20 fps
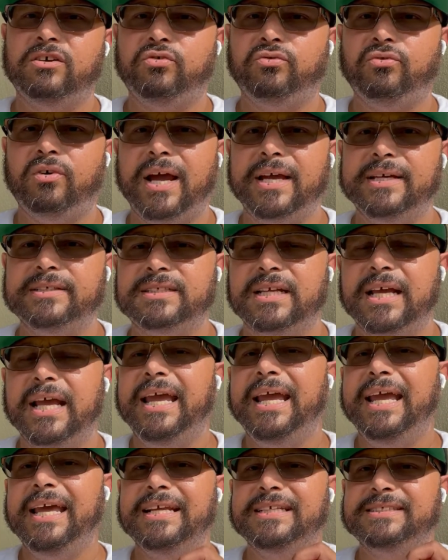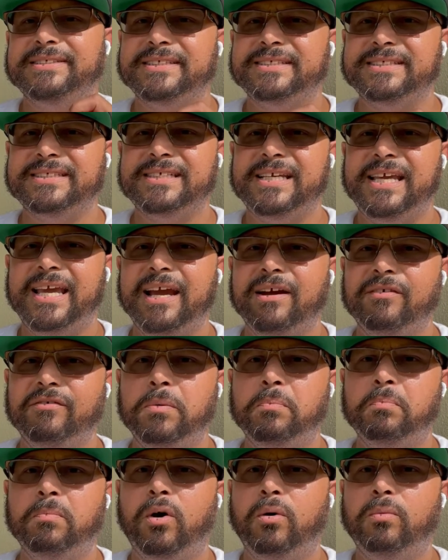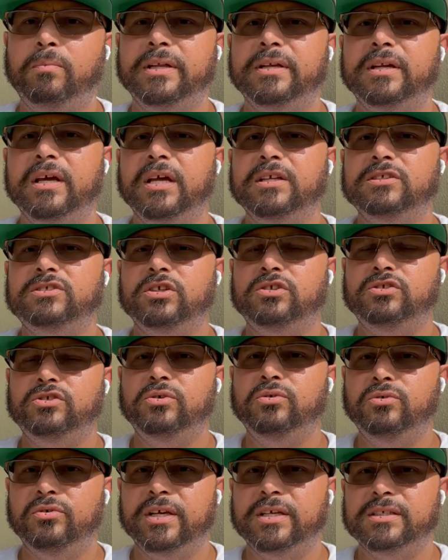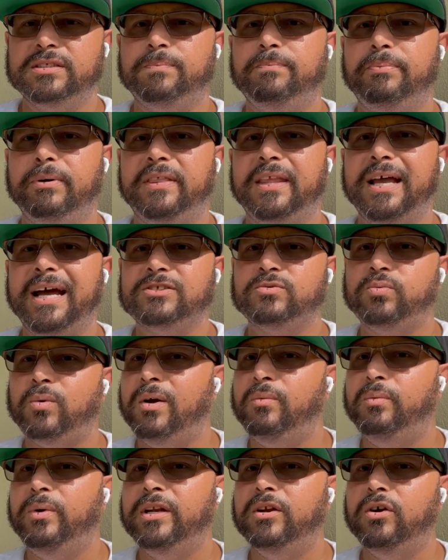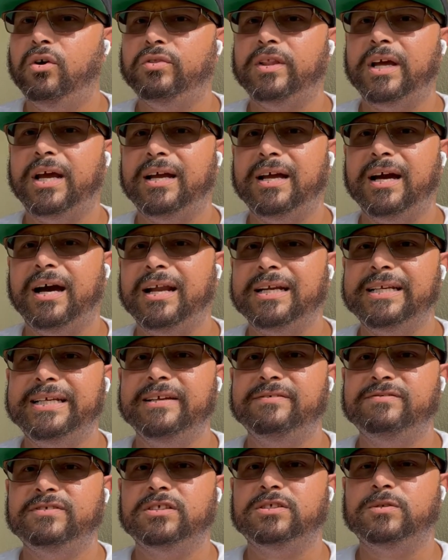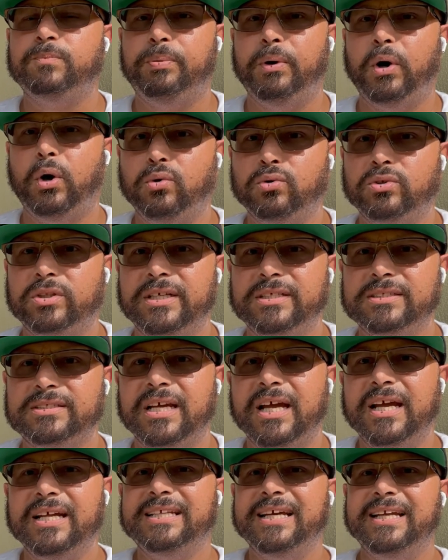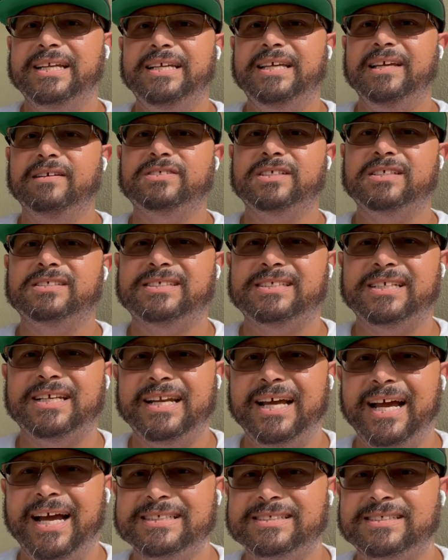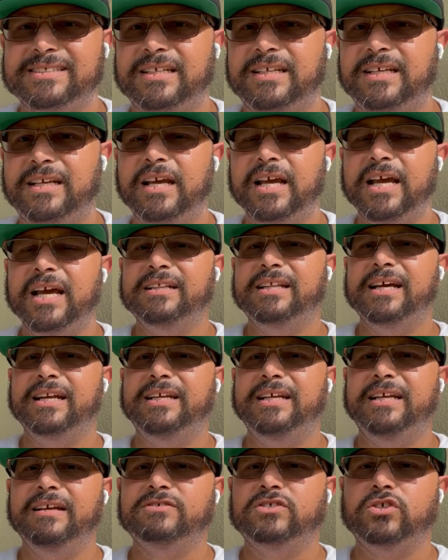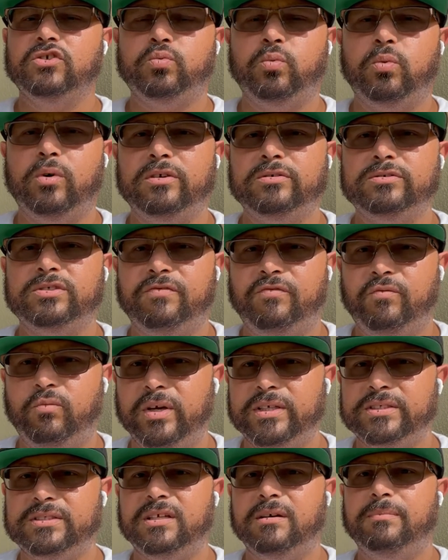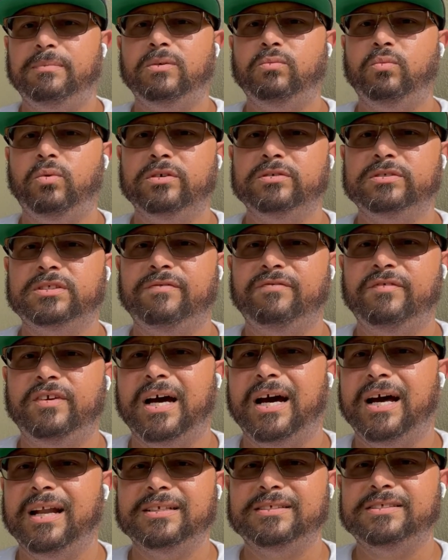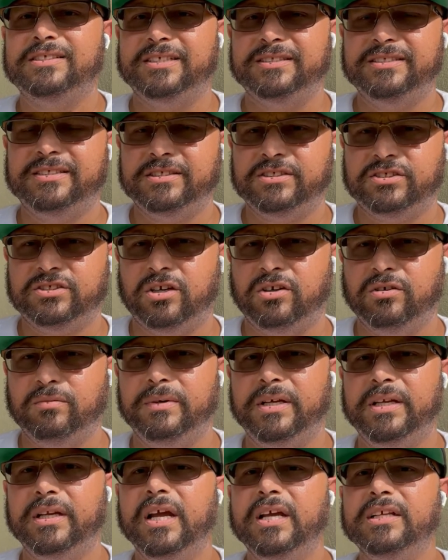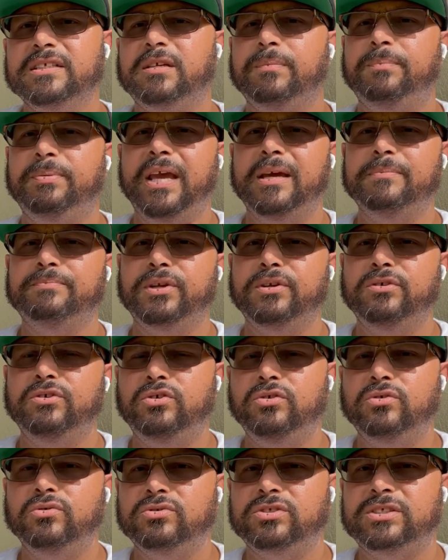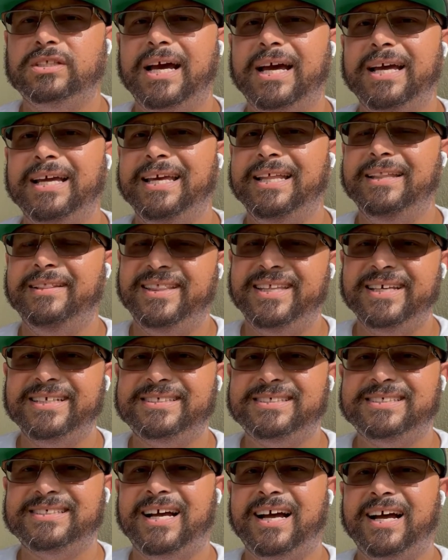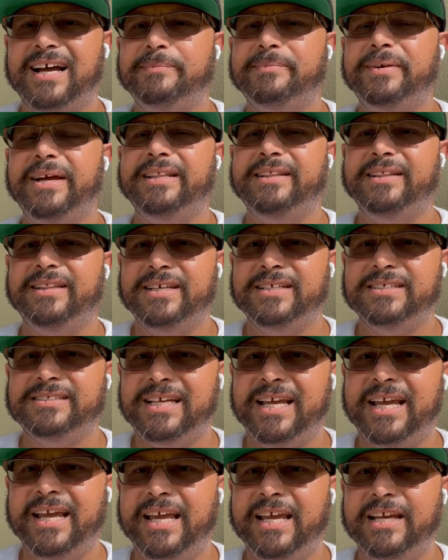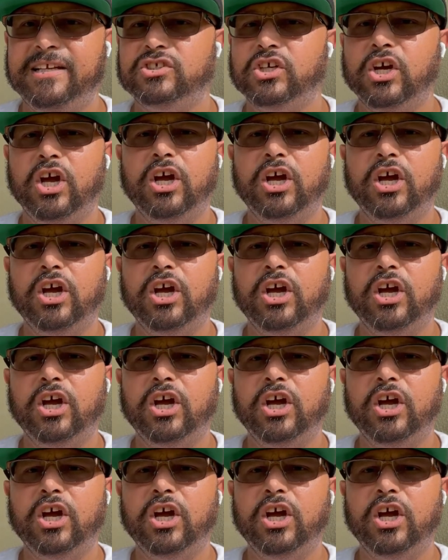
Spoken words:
Christ, it is a scary moment to do this, but that's why we know that God gives us boldness, that He gives us tenacity, that He gives us words of wisdom and words of knowledge and discernment to be able to use that in this time and this age.